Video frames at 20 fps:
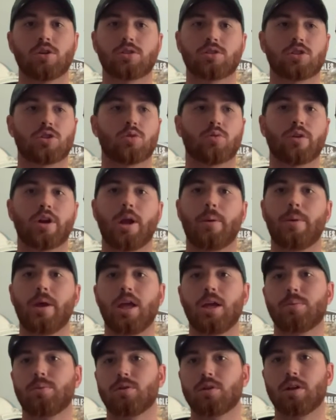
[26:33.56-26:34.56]
3
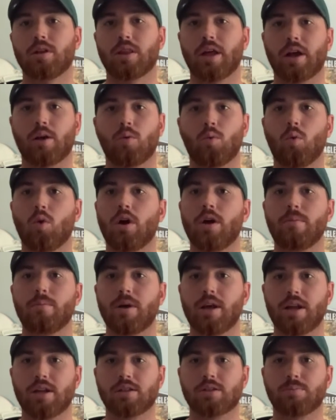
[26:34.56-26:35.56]
people in 1
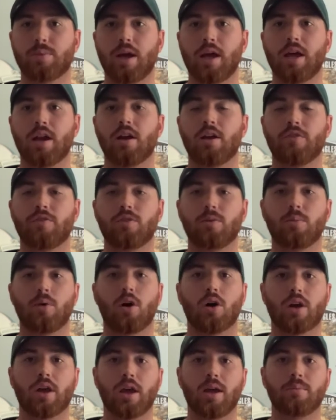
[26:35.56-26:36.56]
minute span in a
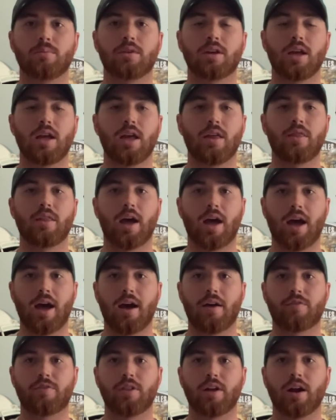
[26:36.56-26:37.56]
football game to end the
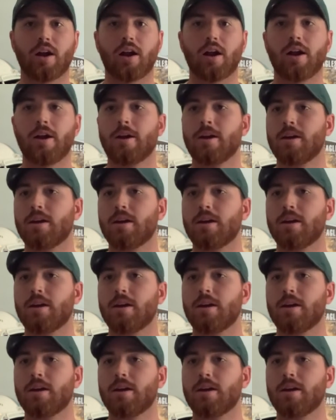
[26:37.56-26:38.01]
half there.